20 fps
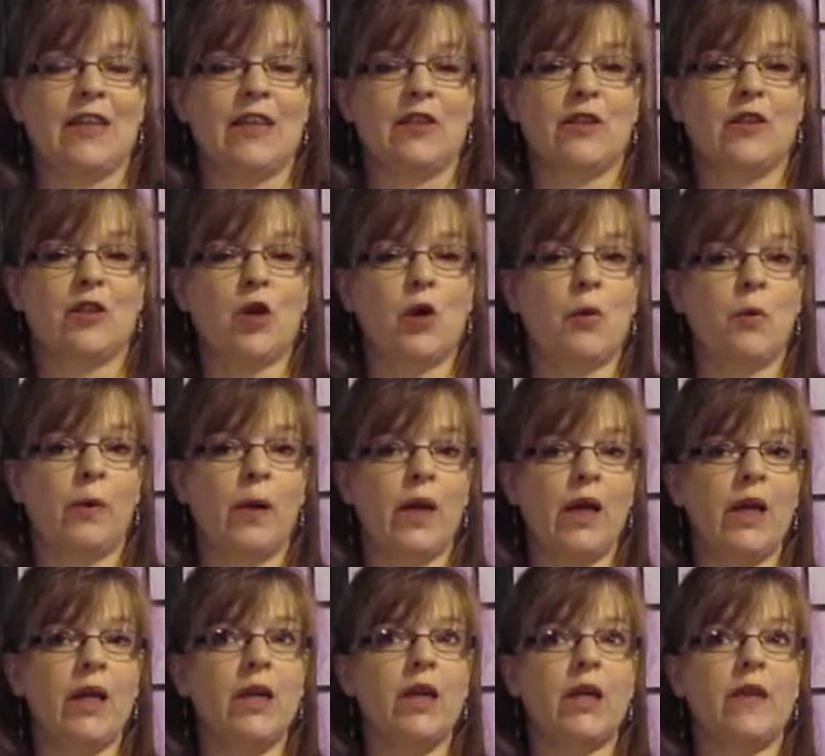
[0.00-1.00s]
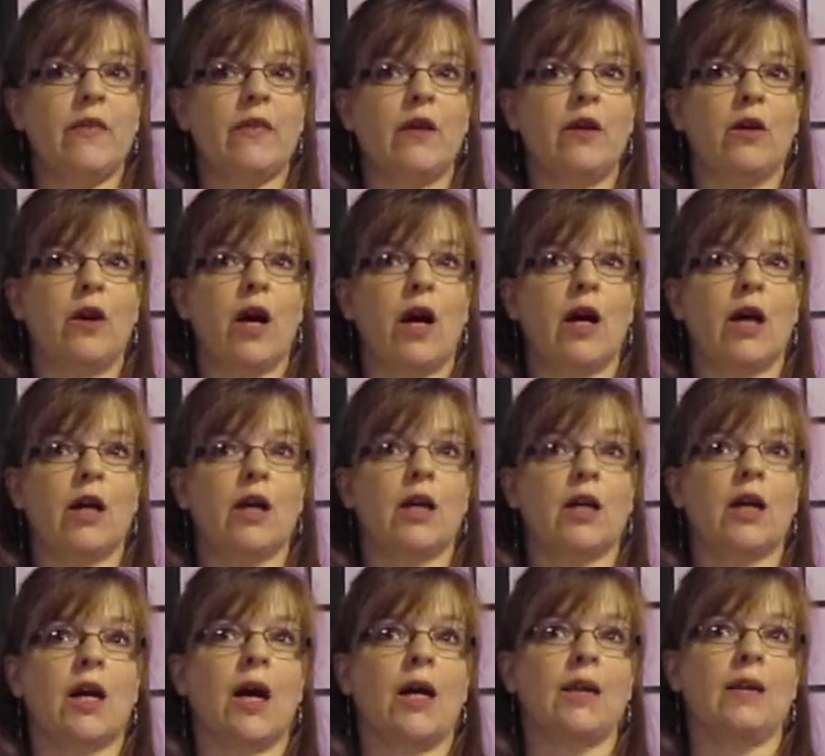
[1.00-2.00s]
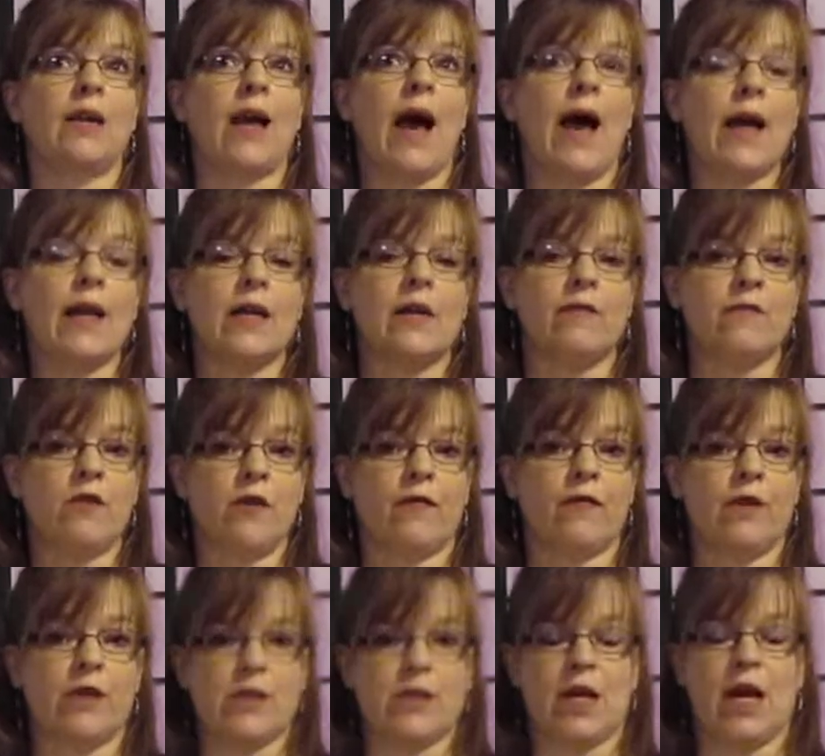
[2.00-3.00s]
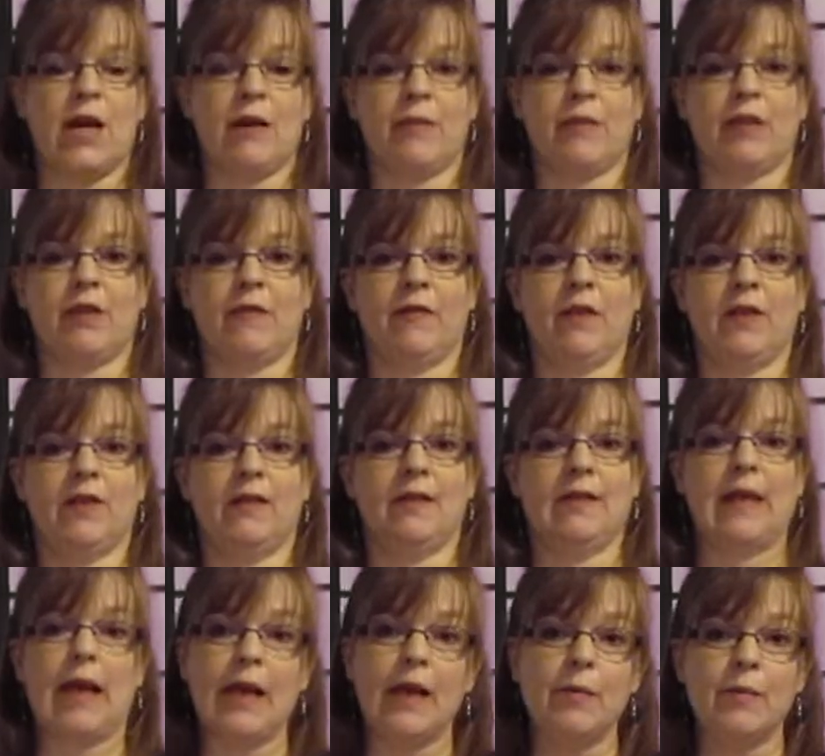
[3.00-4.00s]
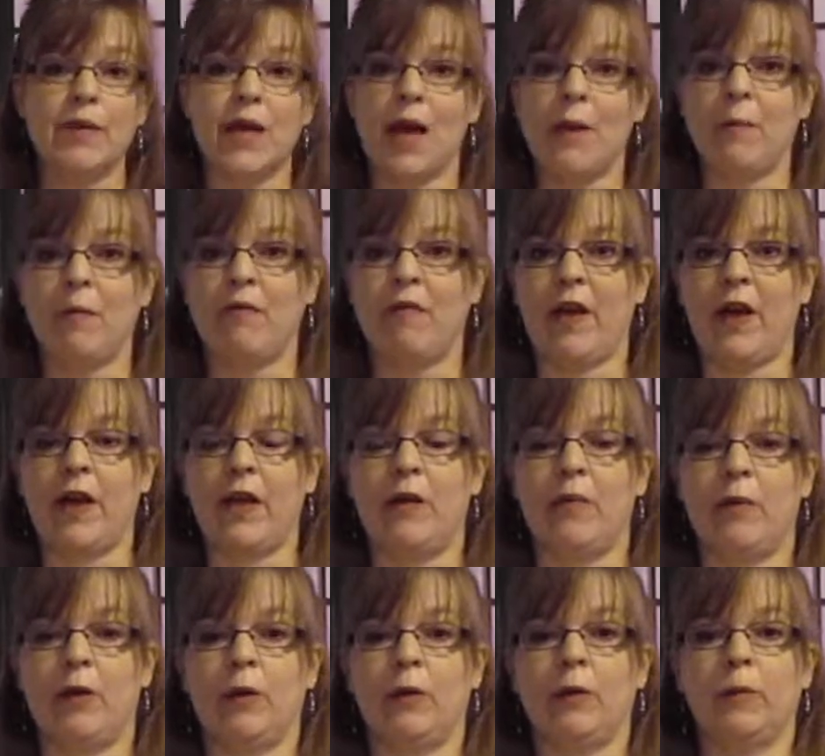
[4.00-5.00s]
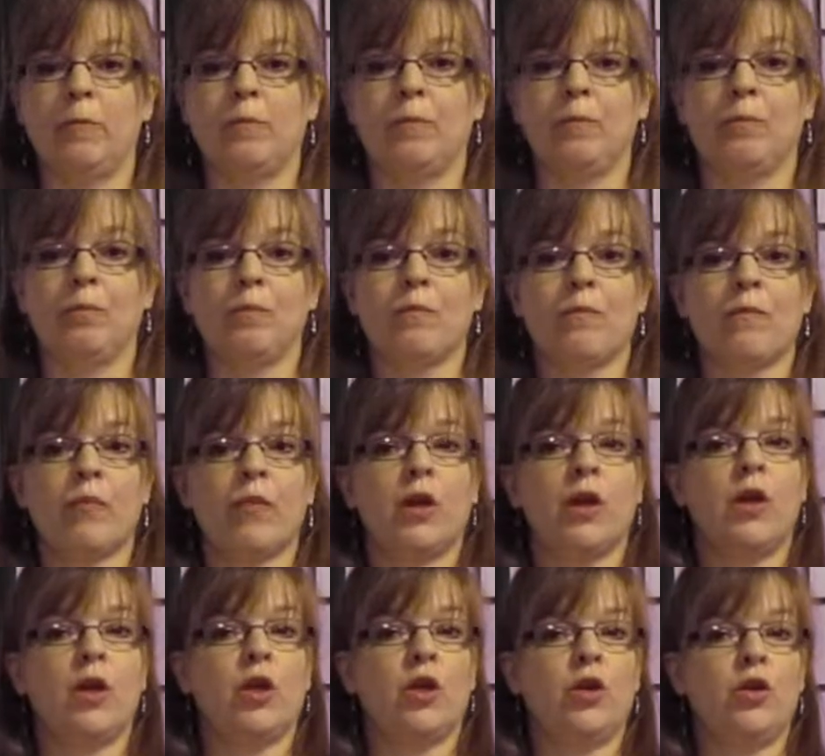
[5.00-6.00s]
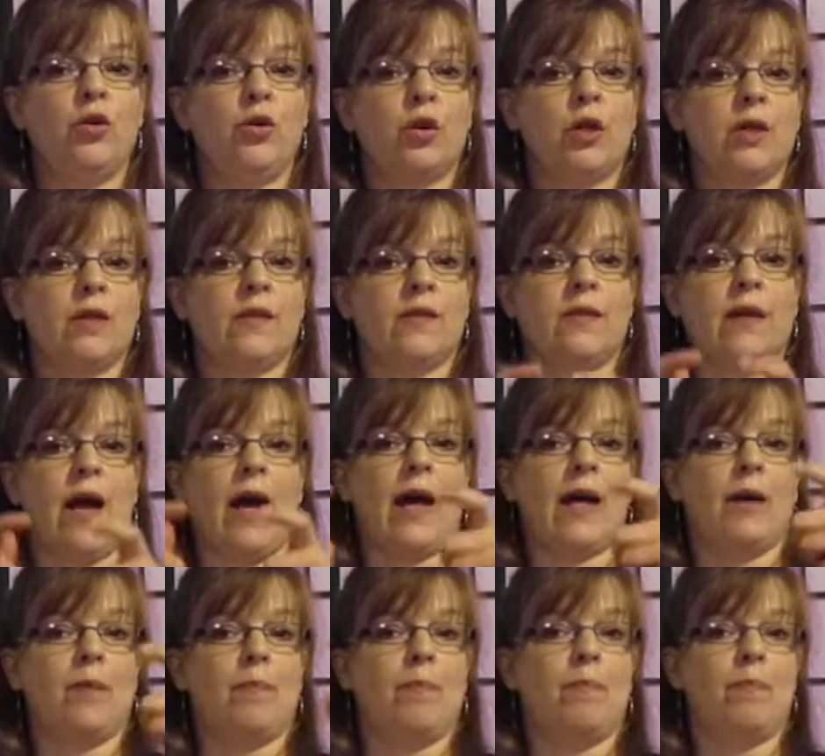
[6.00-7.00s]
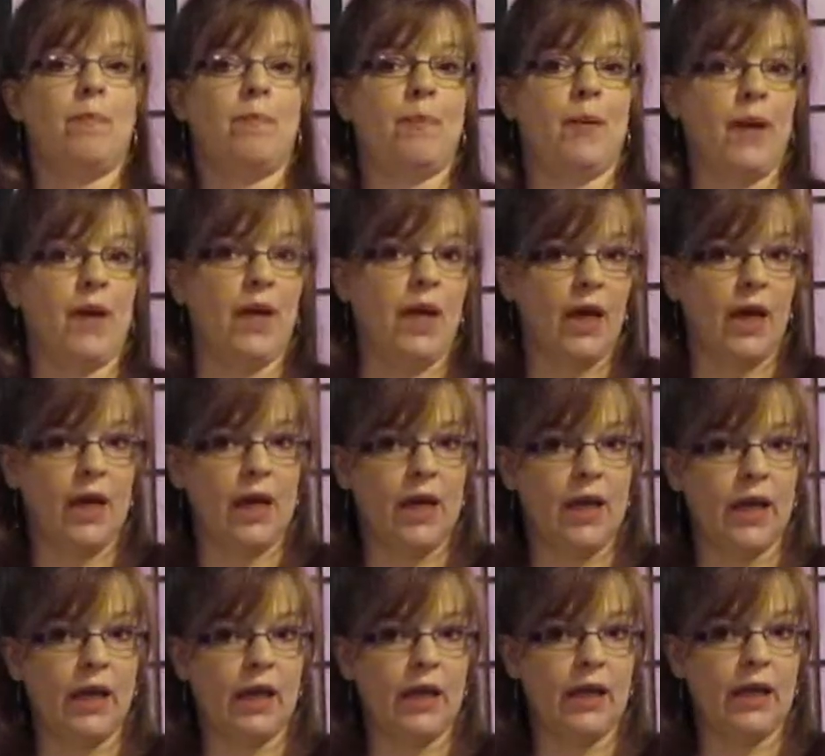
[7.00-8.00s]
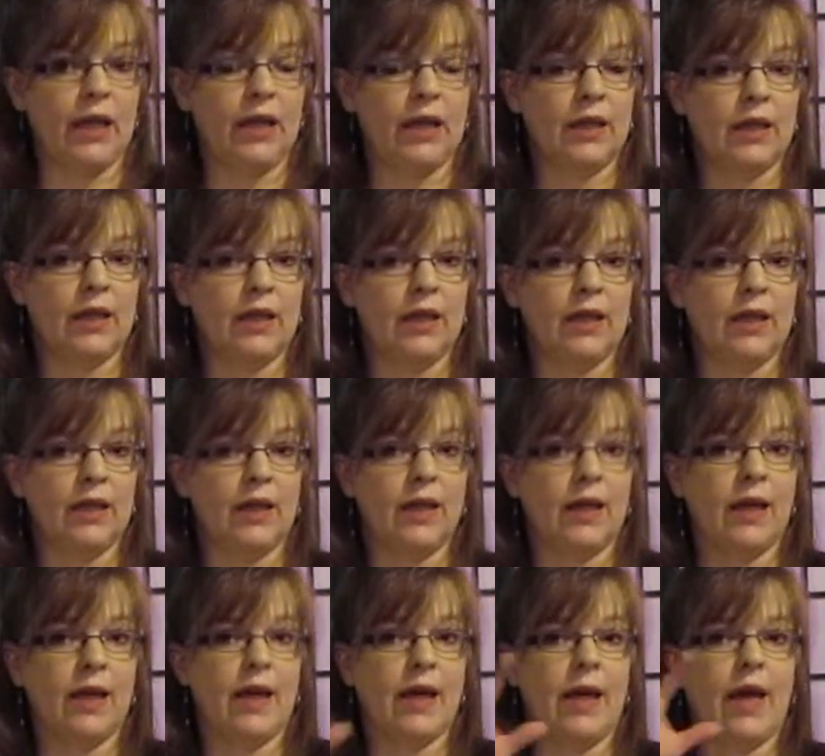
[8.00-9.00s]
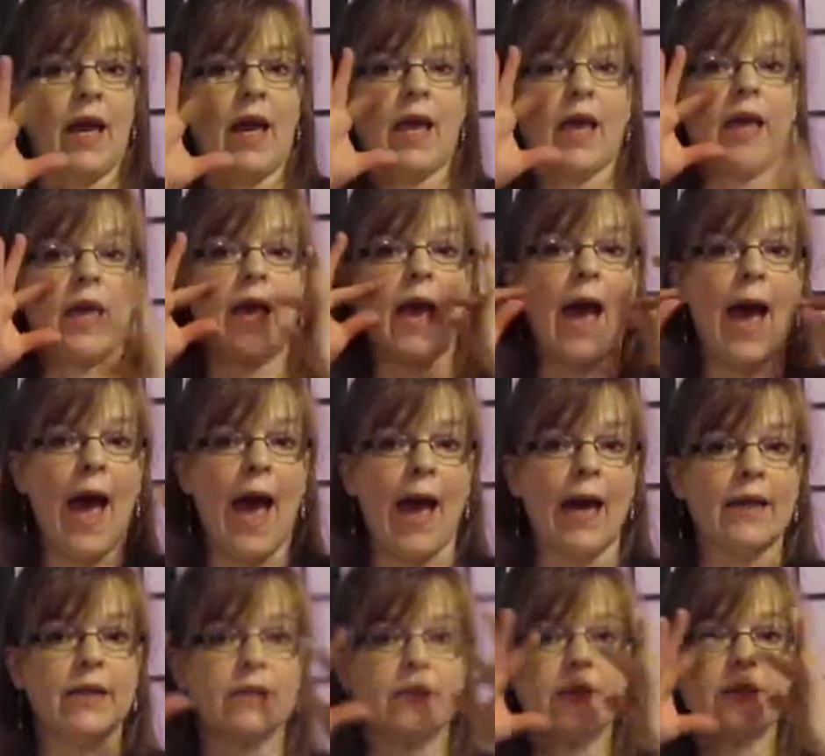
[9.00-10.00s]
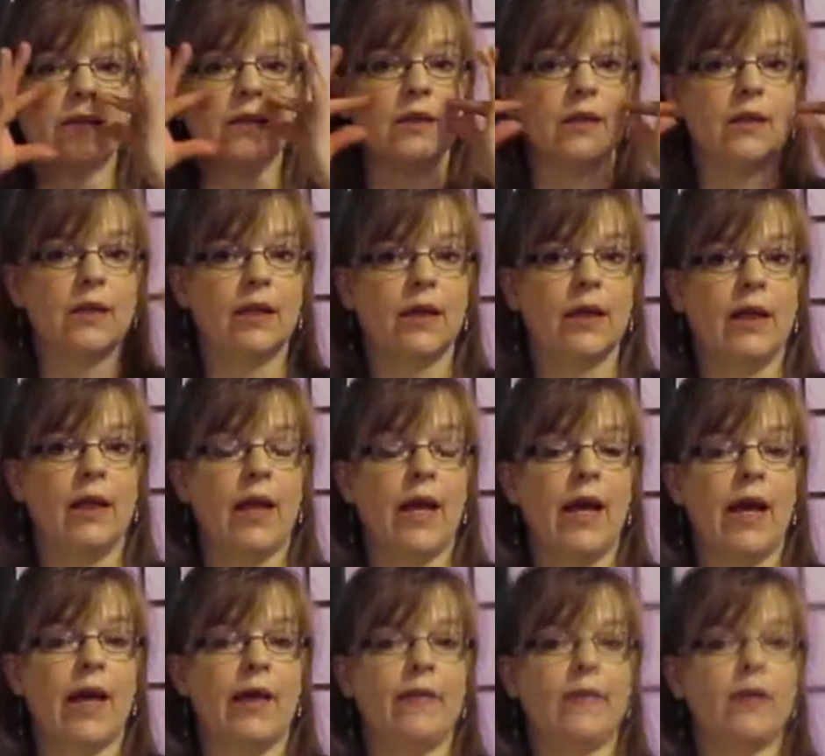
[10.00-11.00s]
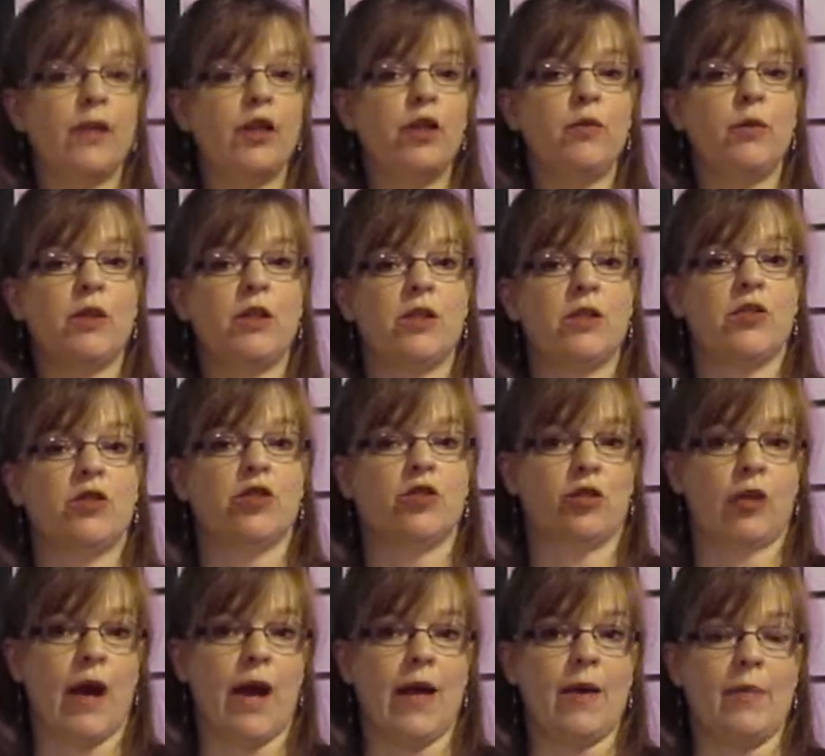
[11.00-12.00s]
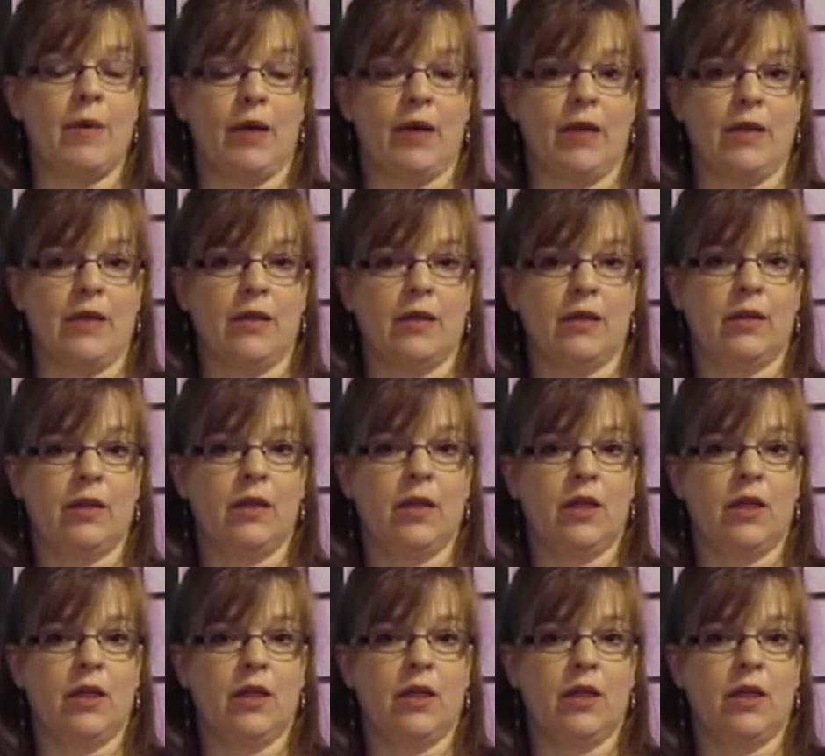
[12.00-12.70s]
So when there are a lot of different types of the same type of animal, you could sign big cat, and then you would describe it.